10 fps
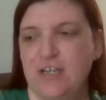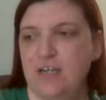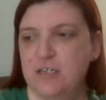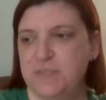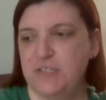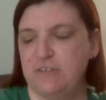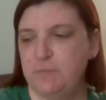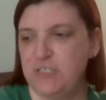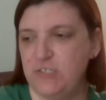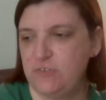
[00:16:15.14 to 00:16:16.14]
They've
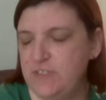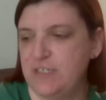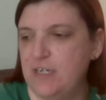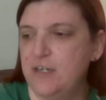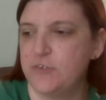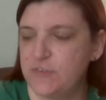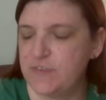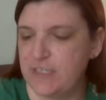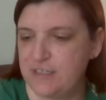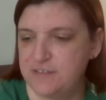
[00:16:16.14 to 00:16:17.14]
been using other
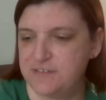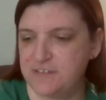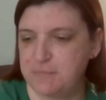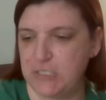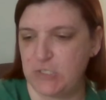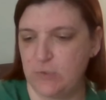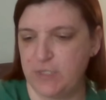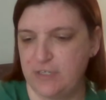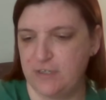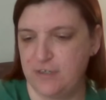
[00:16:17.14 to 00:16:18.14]
things that's been
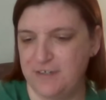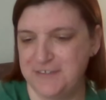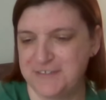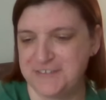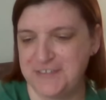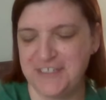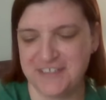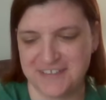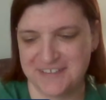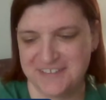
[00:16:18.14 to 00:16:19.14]
going on,
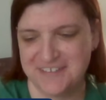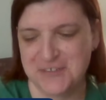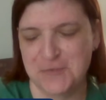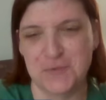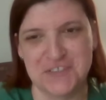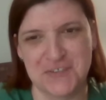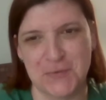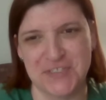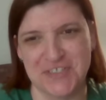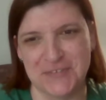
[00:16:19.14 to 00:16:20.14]
like what's
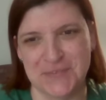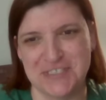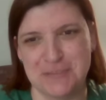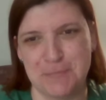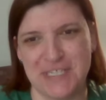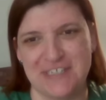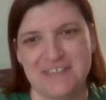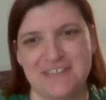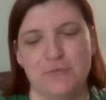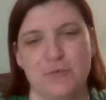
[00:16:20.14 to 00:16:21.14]
going on with the
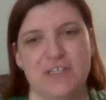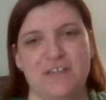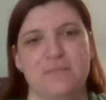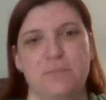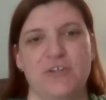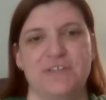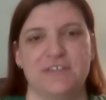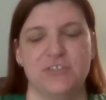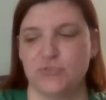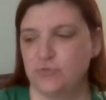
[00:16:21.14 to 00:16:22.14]
debate with
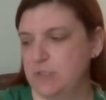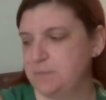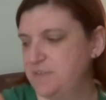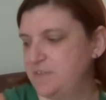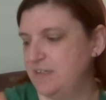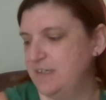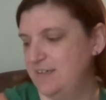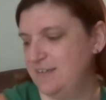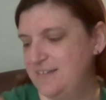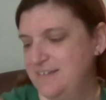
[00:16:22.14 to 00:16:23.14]
President Trump's
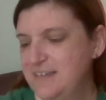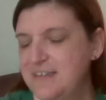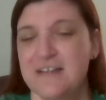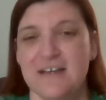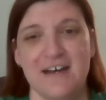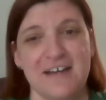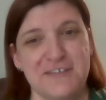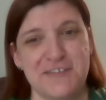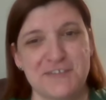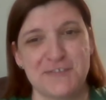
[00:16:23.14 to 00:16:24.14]

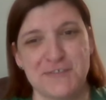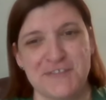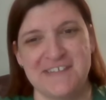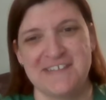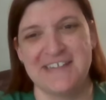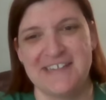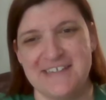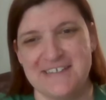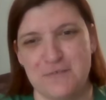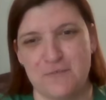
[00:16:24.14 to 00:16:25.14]
uncertain
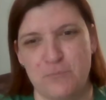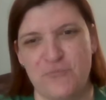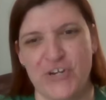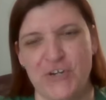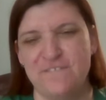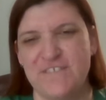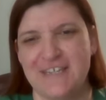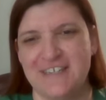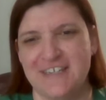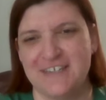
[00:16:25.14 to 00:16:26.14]
and very
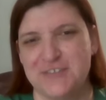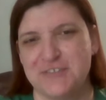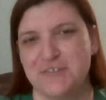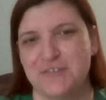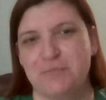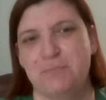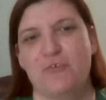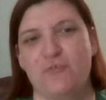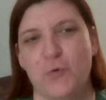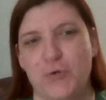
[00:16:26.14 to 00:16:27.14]
vague answers
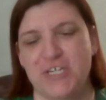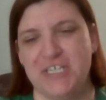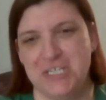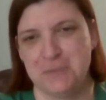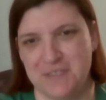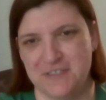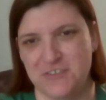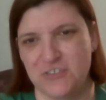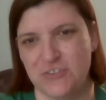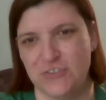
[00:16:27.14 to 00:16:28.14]
before he committed
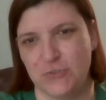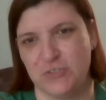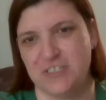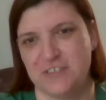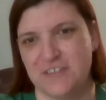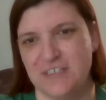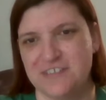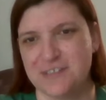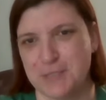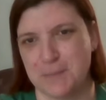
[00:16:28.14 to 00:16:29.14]
to doing the
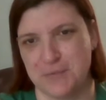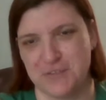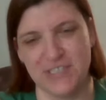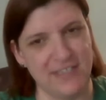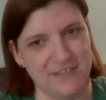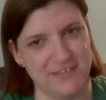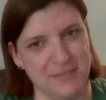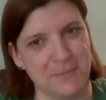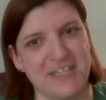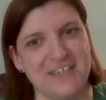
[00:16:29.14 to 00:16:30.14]
September 10th
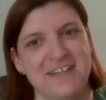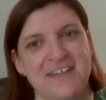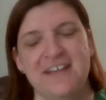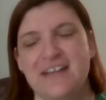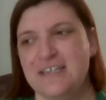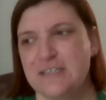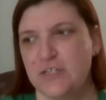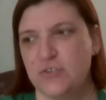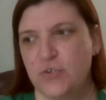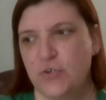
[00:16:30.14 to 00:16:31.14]
debate. And they
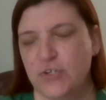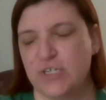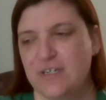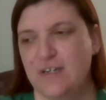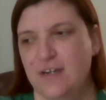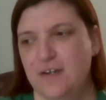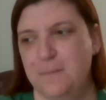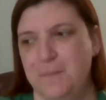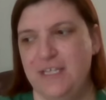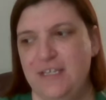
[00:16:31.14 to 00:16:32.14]
took
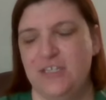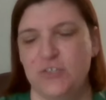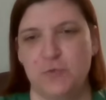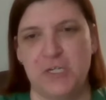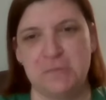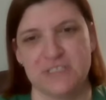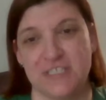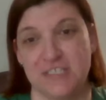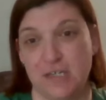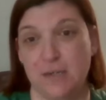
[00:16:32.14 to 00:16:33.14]
his
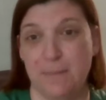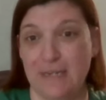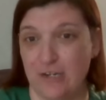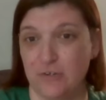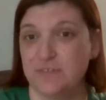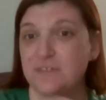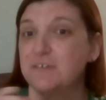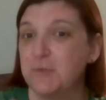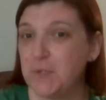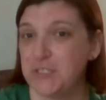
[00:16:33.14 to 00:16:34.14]
rambling about
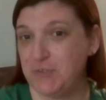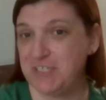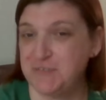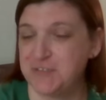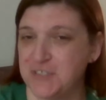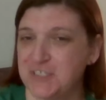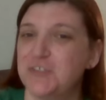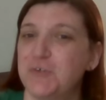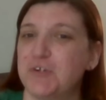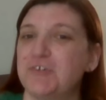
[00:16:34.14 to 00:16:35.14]
whether he was going to
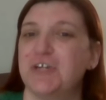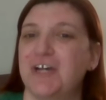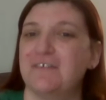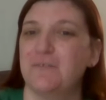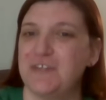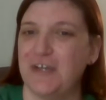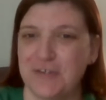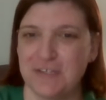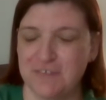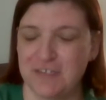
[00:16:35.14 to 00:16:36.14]
do it or not without
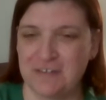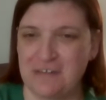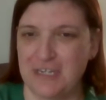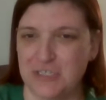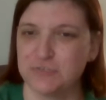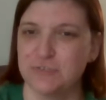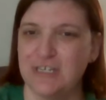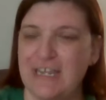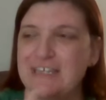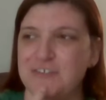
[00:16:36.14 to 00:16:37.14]
giving an actual
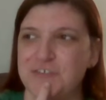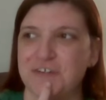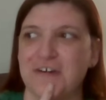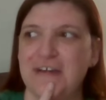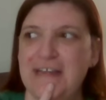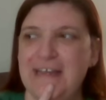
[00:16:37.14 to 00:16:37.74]
answer.